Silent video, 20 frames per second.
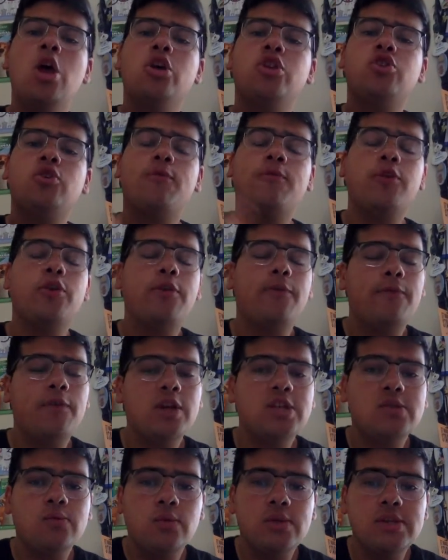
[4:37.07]
So for the
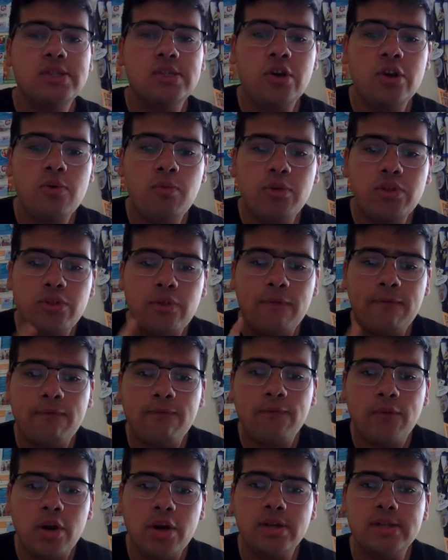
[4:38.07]
first one, starting with the
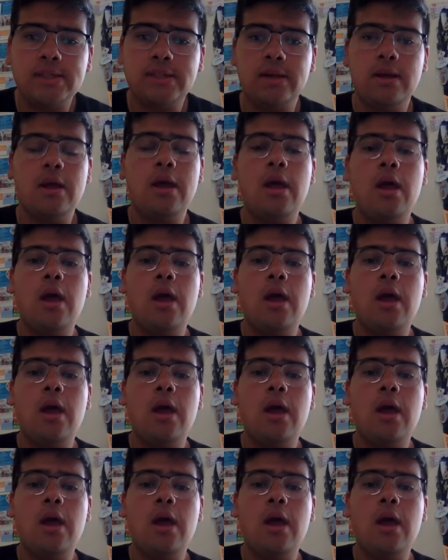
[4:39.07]
first